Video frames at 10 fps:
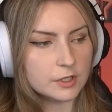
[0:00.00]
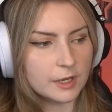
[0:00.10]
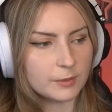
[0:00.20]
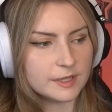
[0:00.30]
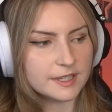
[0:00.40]

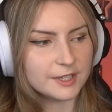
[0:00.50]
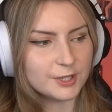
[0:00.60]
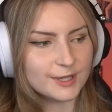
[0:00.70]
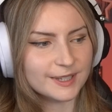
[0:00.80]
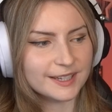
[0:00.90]
I wouldn't say
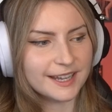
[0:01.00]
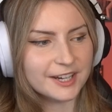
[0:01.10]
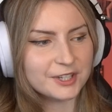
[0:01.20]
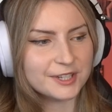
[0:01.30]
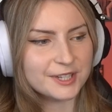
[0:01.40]
she's a
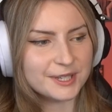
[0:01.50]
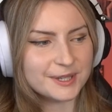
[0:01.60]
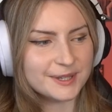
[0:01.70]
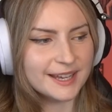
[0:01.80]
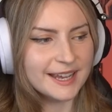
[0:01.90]
connection.
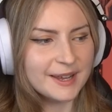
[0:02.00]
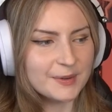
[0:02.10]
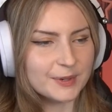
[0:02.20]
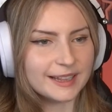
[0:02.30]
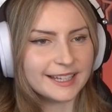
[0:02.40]
She's
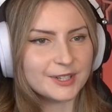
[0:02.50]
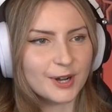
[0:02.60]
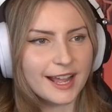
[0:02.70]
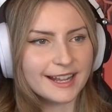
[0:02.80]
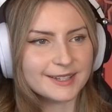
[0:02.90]
really
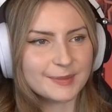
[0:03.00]
trying to